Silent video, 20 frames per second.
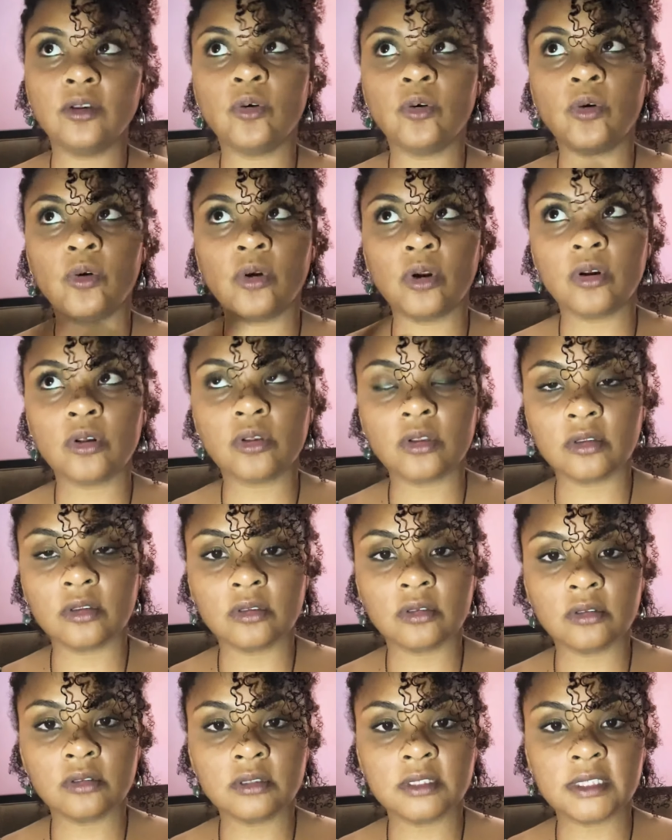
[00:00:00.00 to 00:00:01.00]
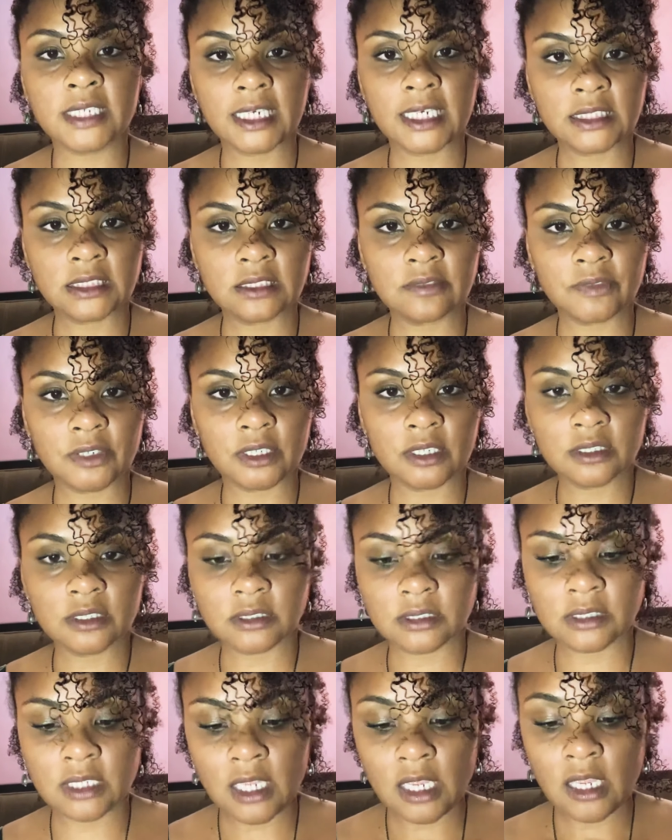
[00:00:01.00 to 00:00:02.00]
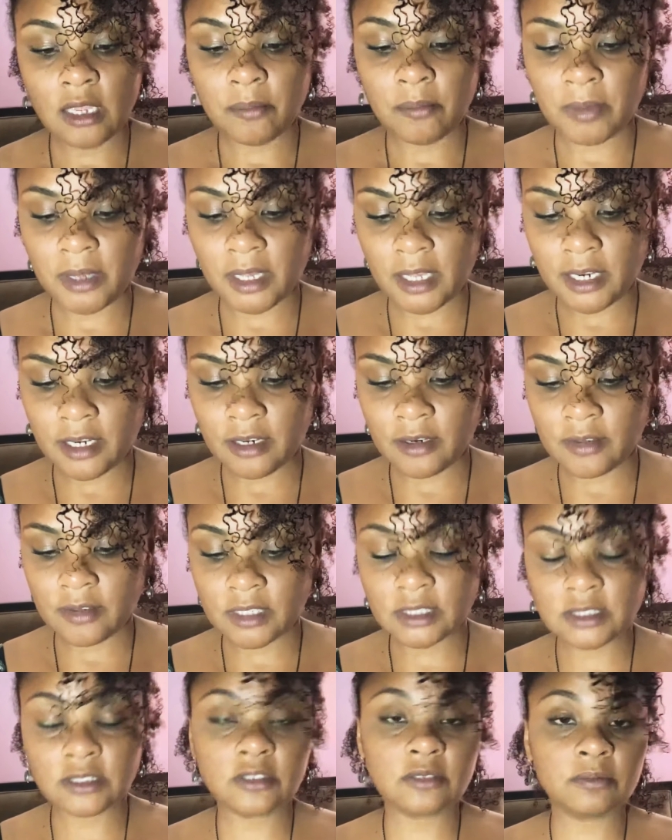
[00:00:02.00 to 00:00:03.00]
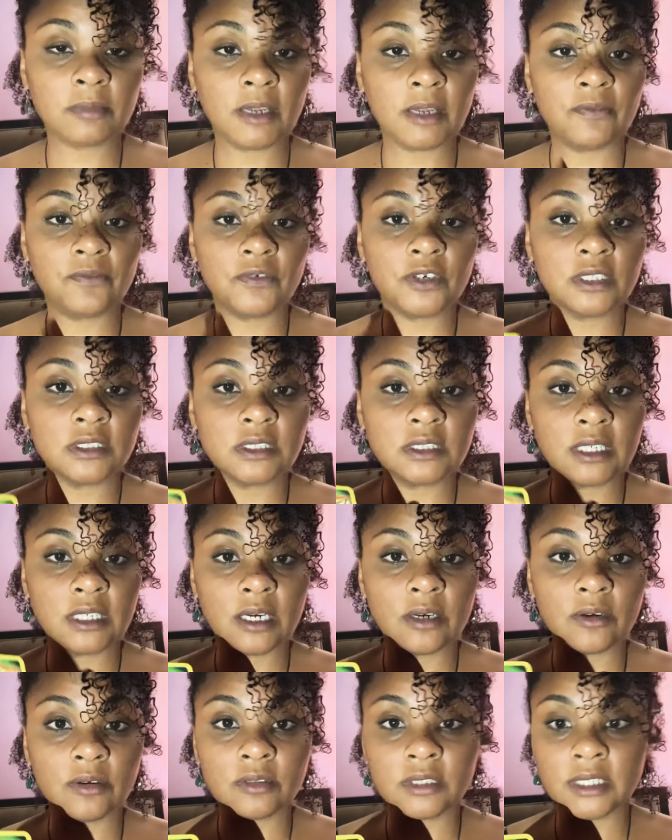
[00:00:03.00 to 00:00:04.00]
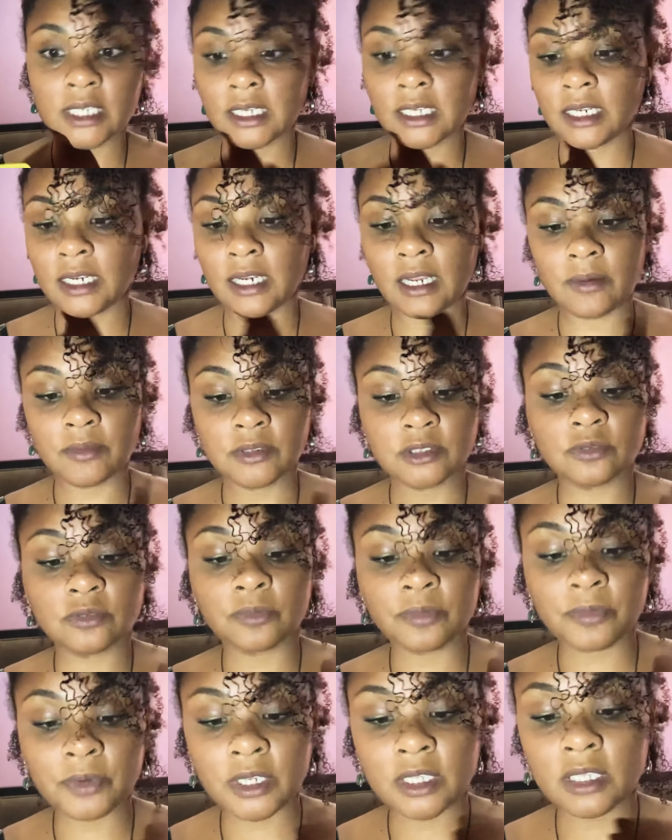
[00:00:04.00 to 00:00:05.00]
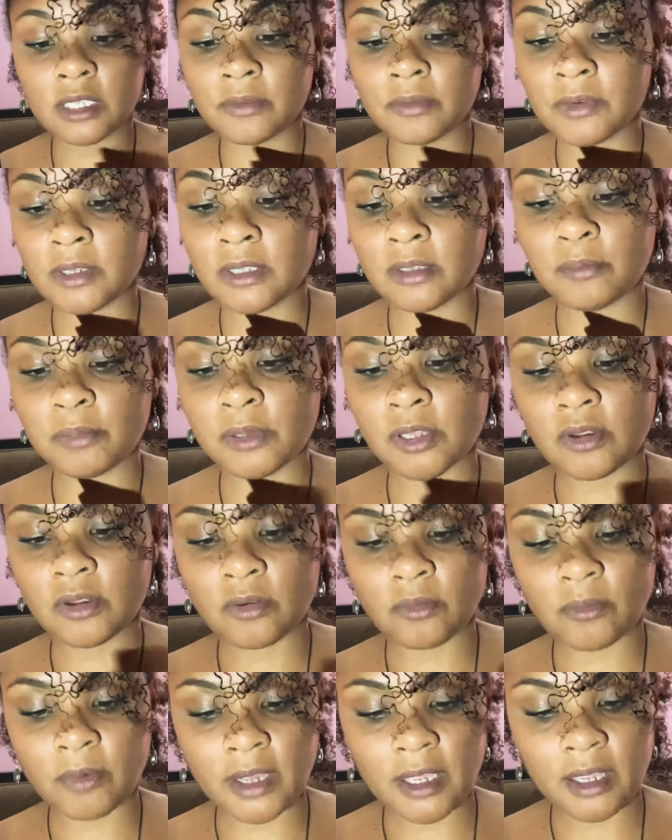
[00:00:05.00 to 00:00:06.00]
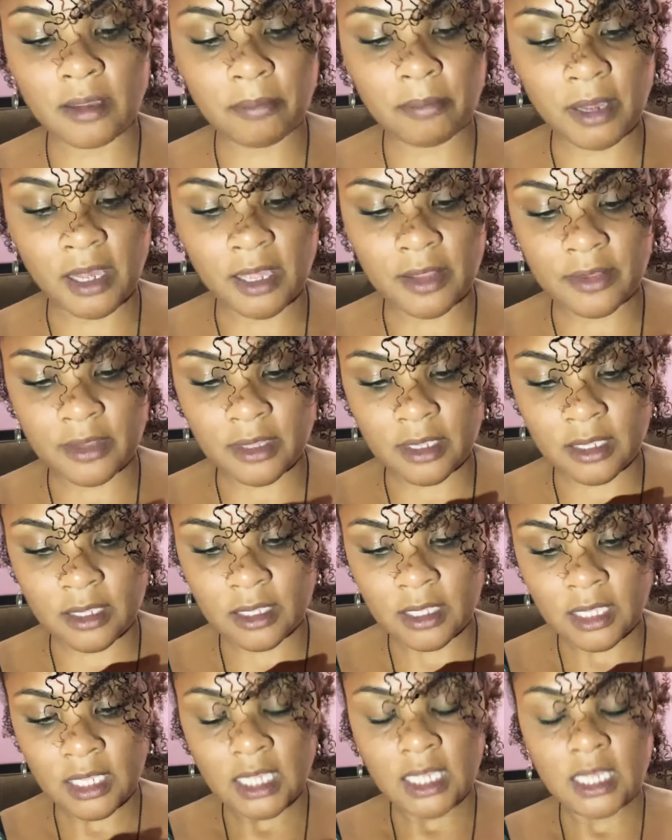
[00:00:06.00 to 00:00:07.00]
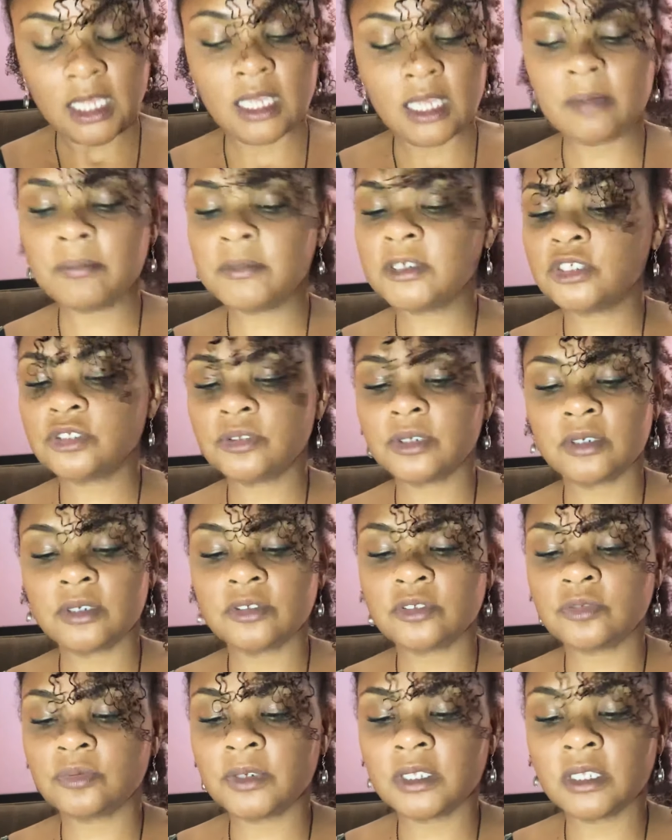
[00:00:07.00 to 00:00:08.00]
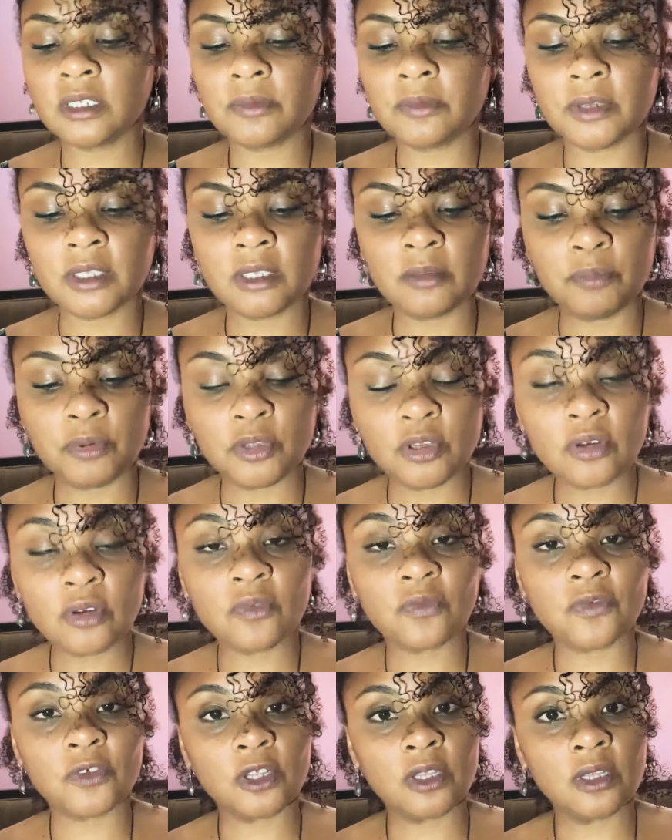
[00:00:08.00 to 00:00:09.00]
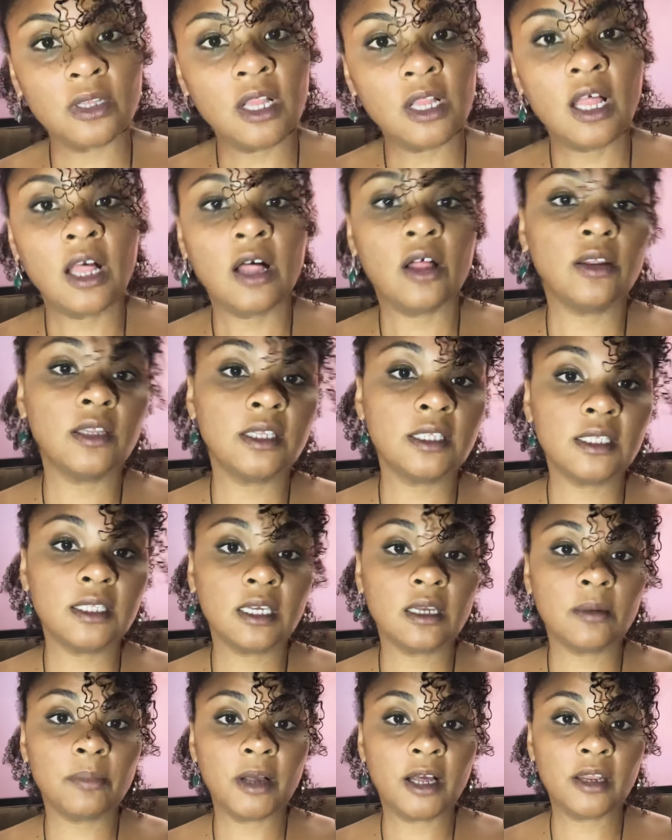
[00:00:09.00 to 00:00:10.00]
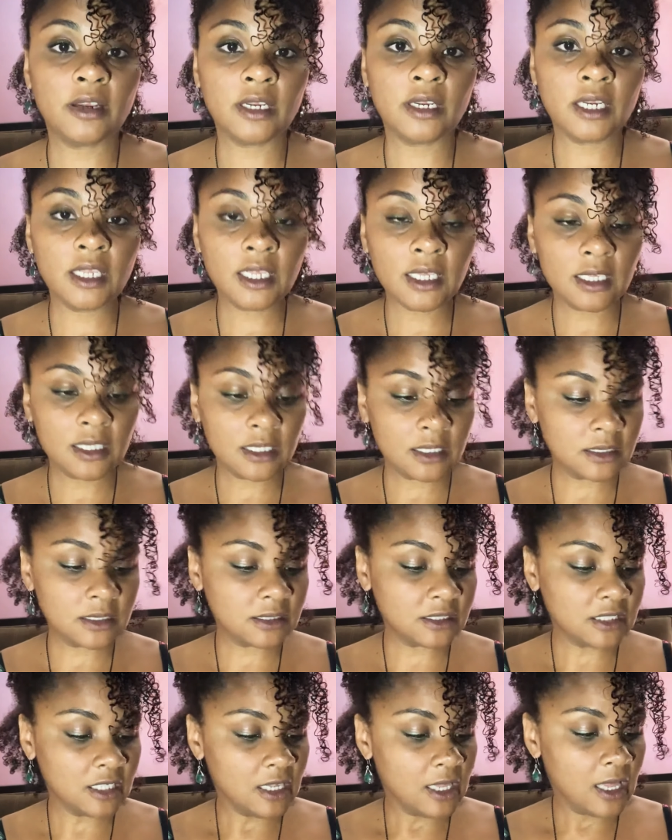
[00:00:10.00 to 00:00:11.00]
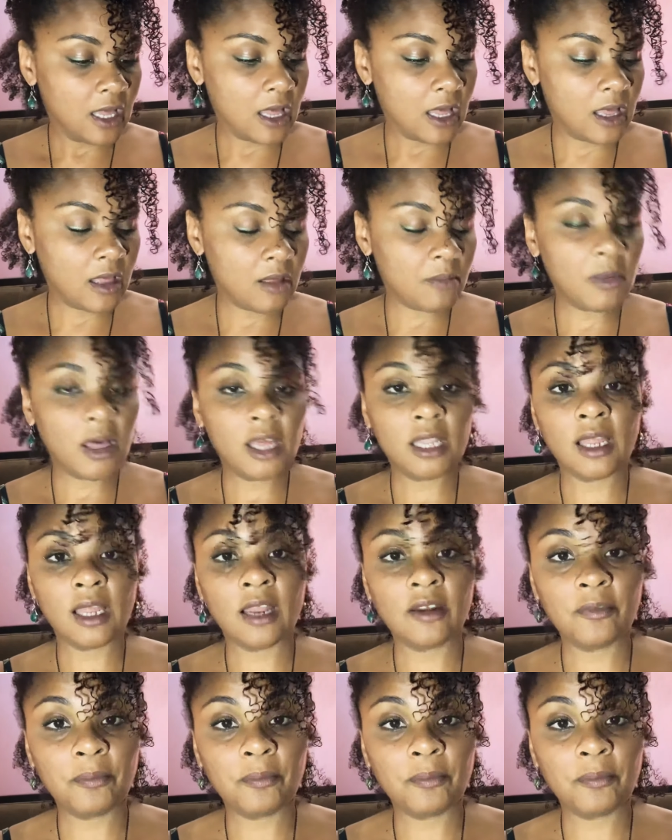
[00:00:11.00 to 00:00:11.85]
oracle decks first, but this is my first tarot deck, and I was really blown away by the imagery. Is really beautiful. Only thing about it is a lot of